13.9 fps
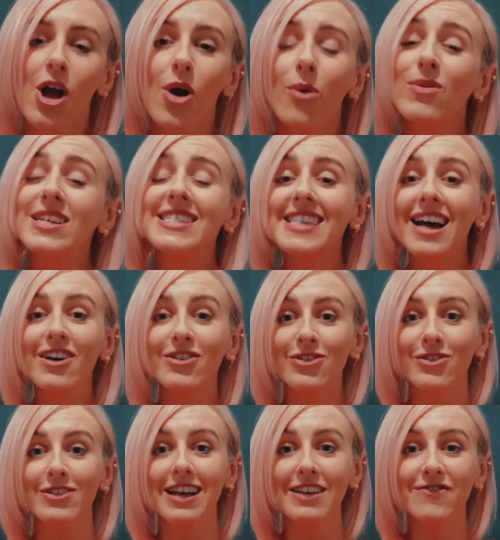We sit under
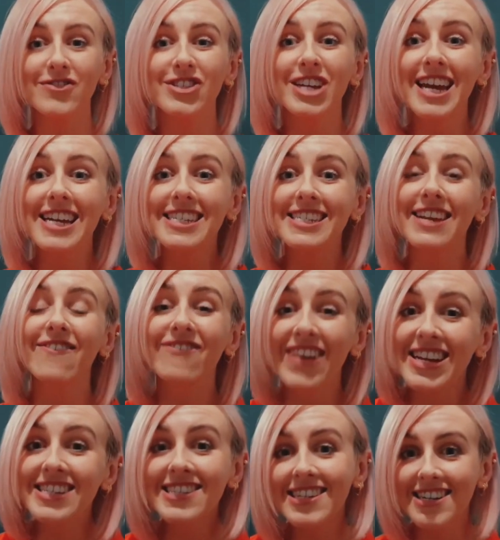life-changing
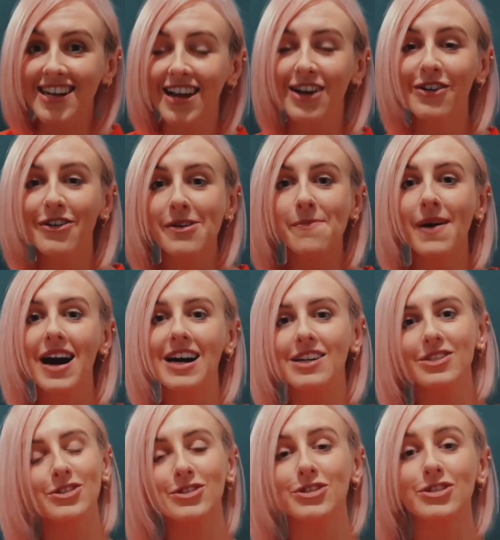vision in Green
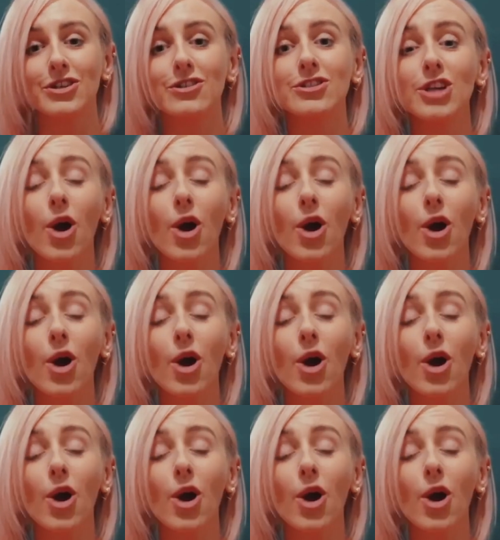Pastures Church,